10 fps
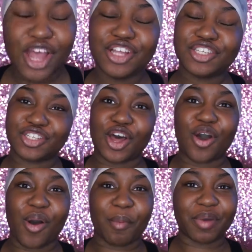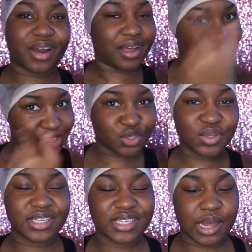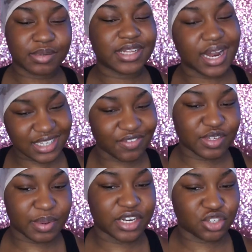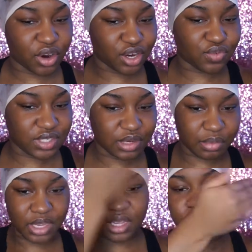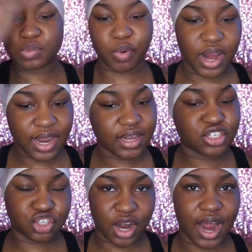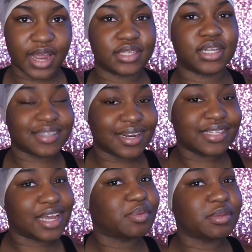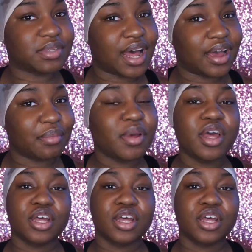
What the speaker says: So I'm going to do these steps, kind of self-explanatory. You've seen me spray and then dry. It's going to take up some time.